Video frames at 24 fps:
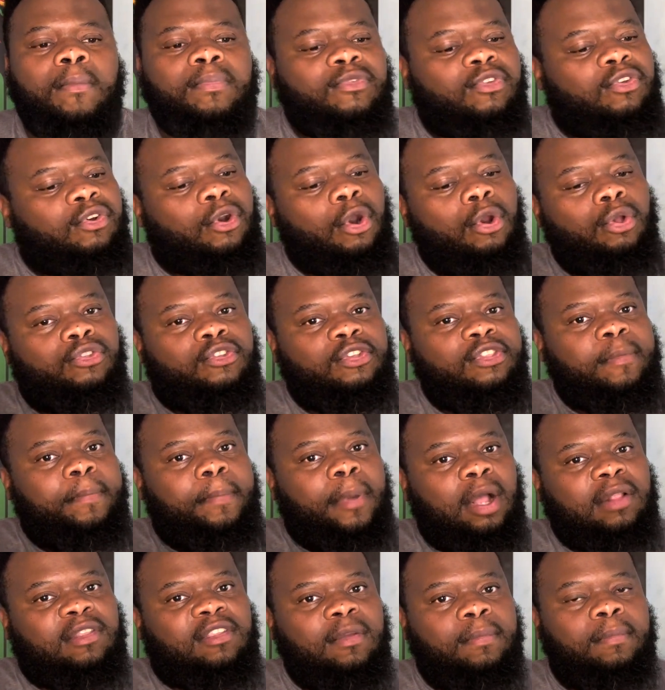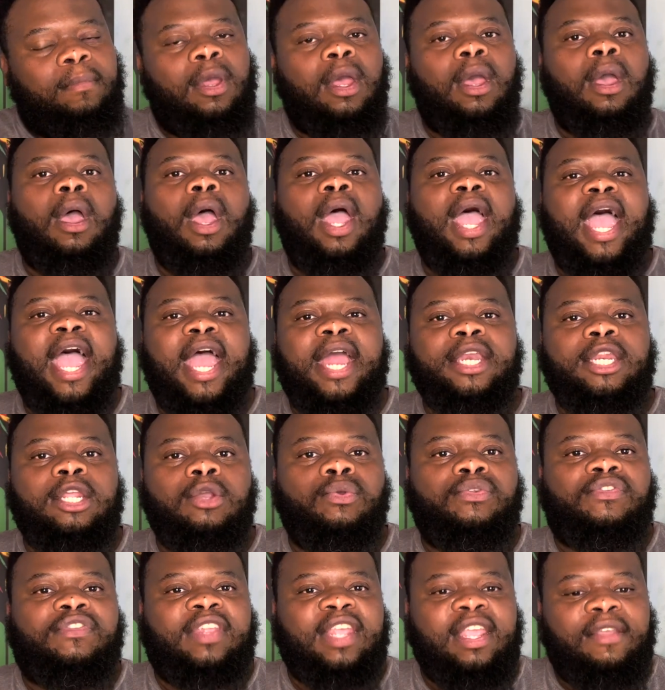Scroll to the bottom and you'll
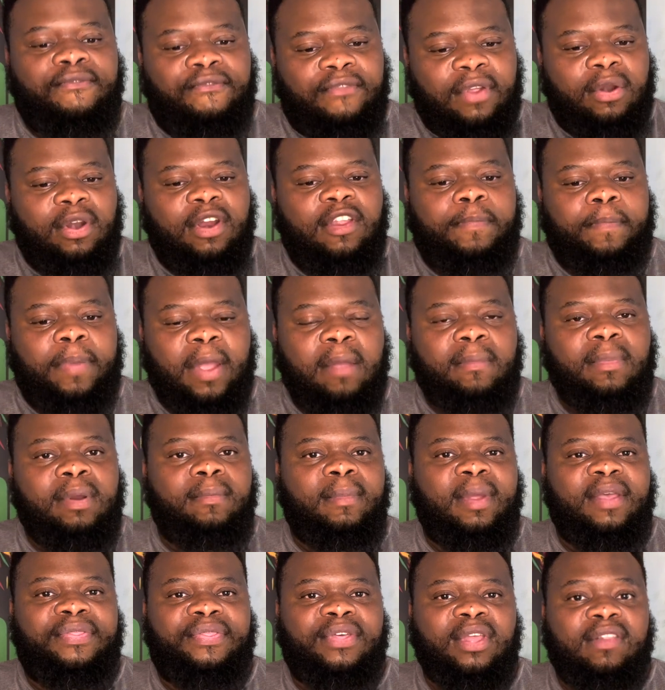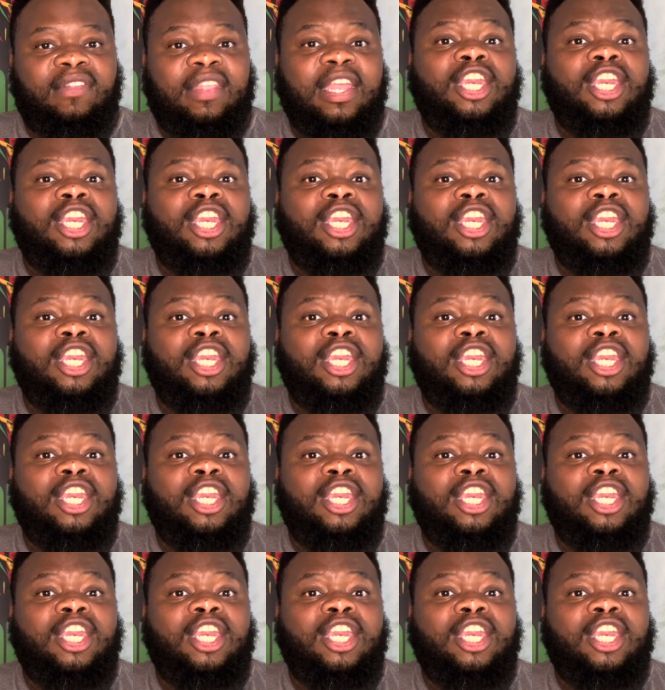see various payment methods,